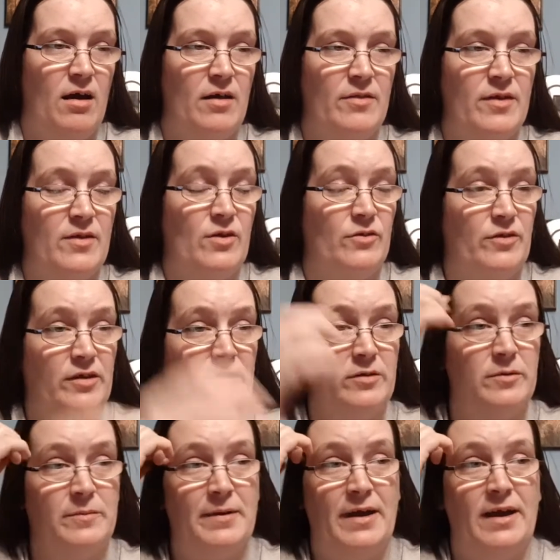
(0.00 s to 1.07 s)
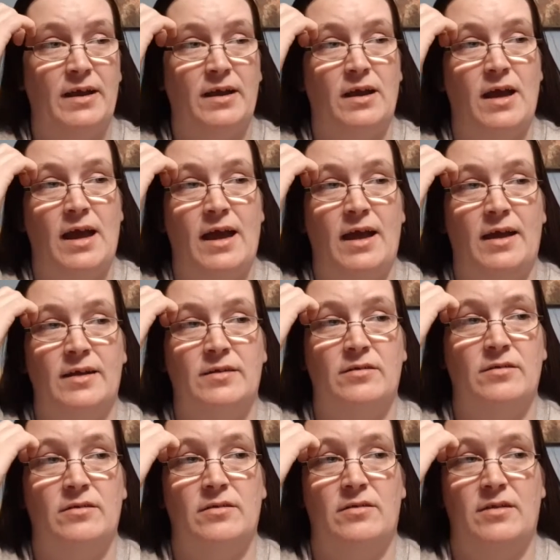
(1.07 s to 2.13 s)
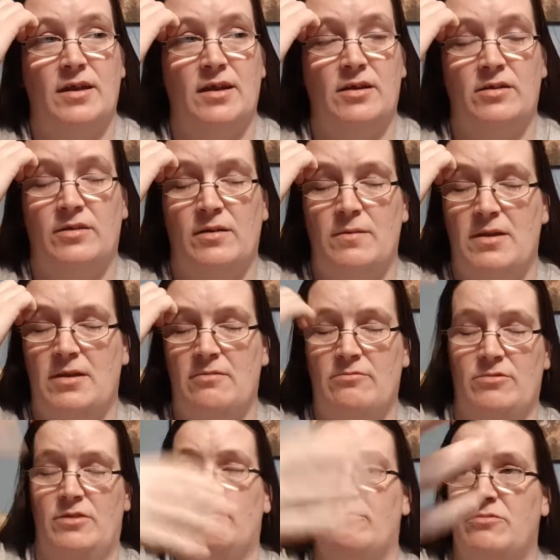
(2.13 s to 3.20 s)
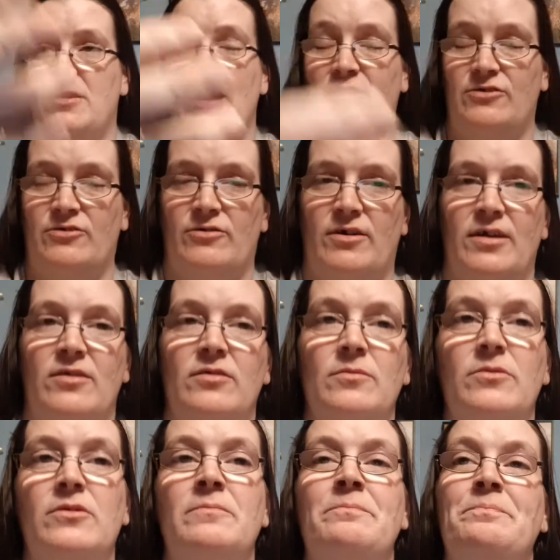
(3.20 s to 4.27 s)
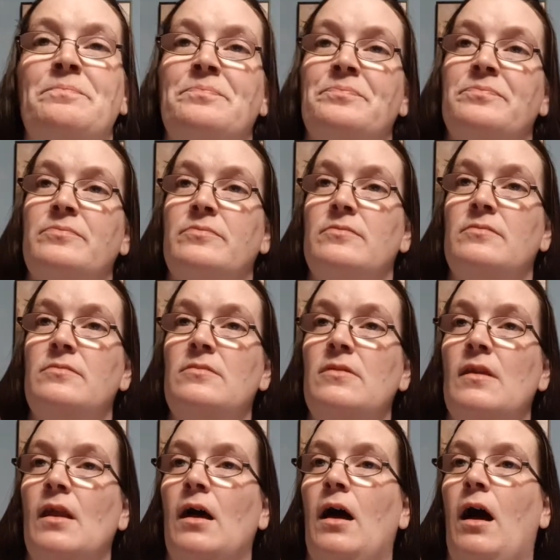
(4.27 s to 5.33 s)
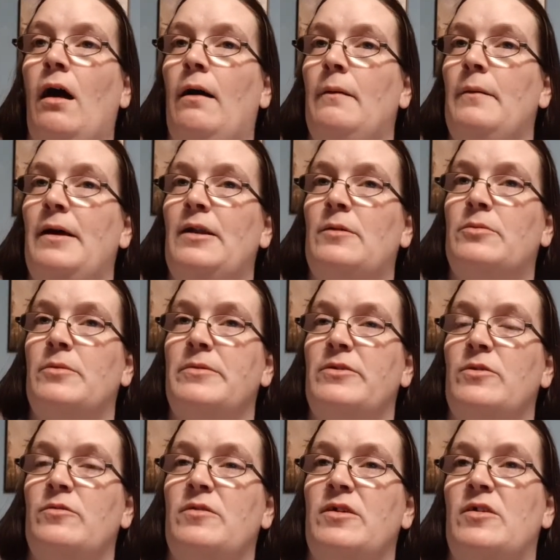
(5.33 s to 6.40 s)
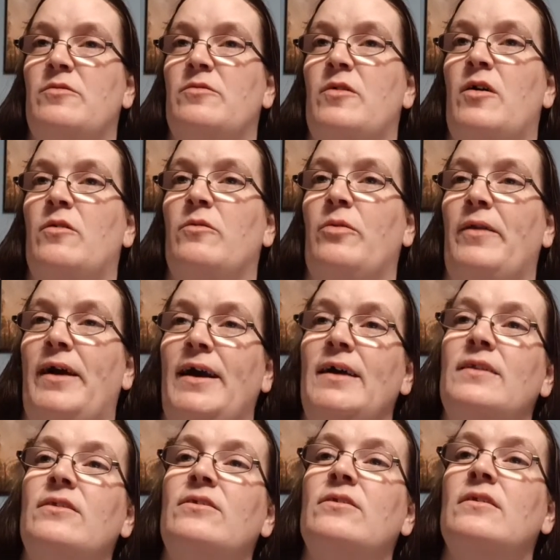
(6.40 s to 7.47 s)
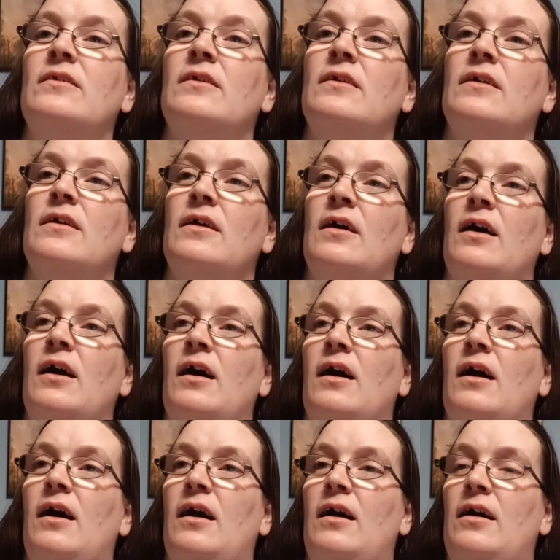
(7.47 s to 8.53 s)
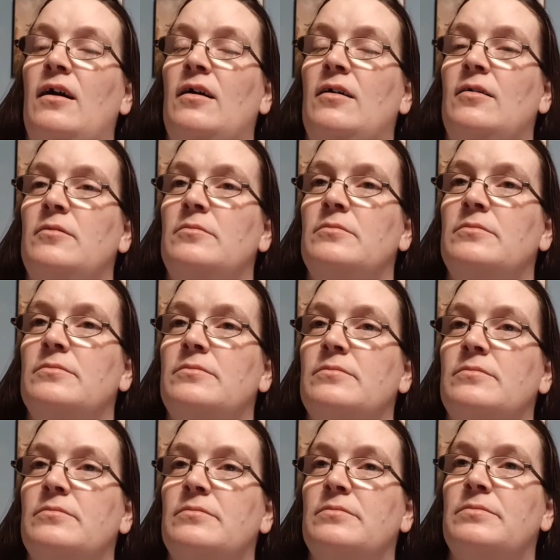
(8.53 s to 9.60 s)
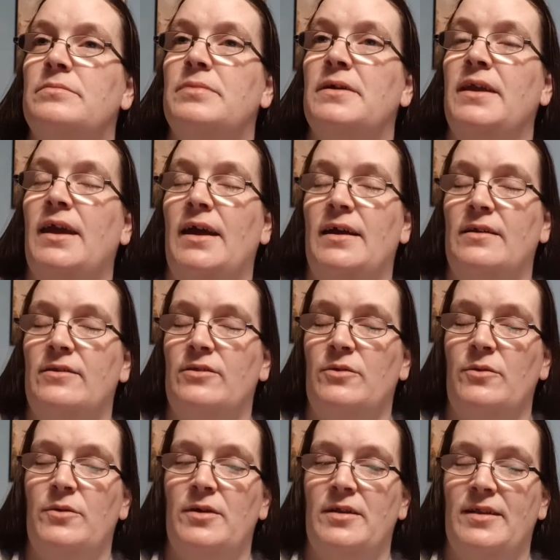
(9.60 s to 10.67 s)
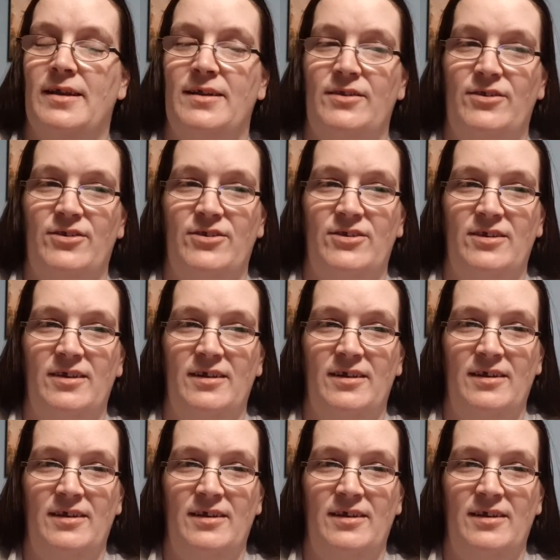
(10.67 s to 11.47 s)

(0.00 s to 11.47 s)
They contacted me back and they're going to send me the extra items. And I'll probably do a video on that. But yeah, so that's...